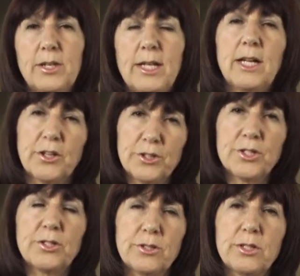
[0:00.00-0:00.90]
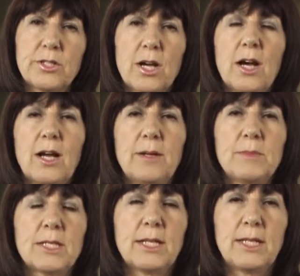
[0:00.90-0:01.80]
He understood the
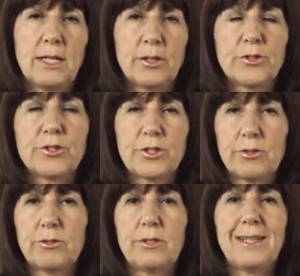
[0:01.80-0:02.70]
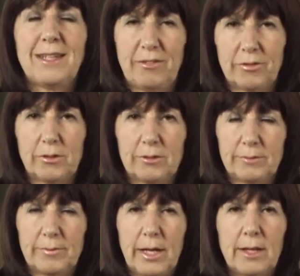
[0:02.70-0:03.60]
times, and he understood evil.
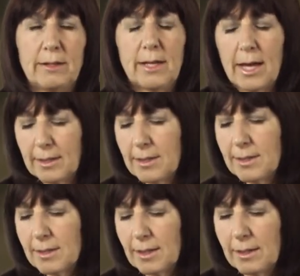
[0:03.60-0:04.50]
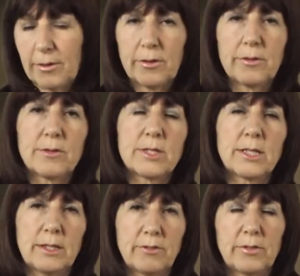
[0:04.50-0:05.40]
And that is another
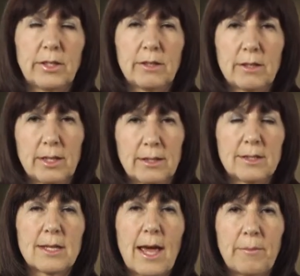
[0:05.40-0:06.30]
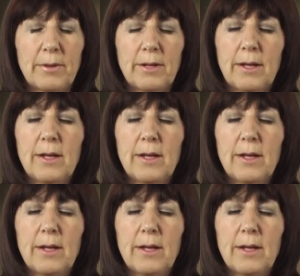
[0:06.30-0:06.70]
significant thing that's happened.